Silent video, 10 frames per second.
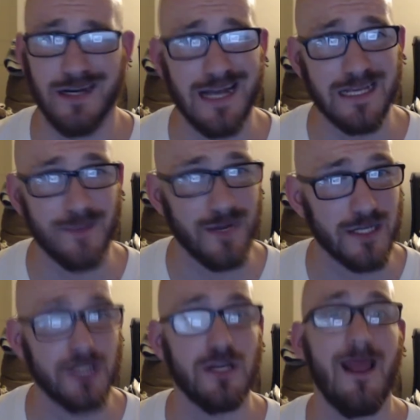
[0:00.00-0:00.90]
Not as
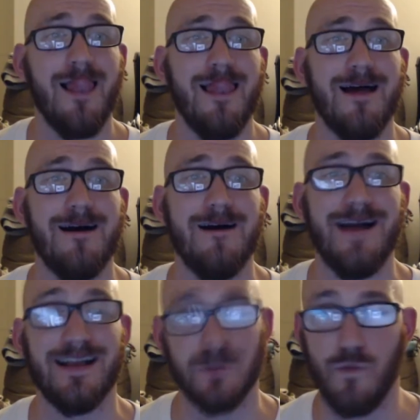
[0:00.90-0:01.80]
much uh,
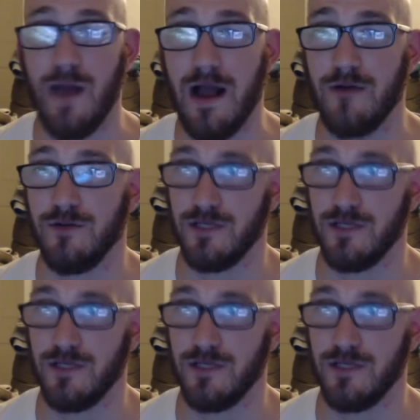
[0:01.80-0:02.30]
as WoW,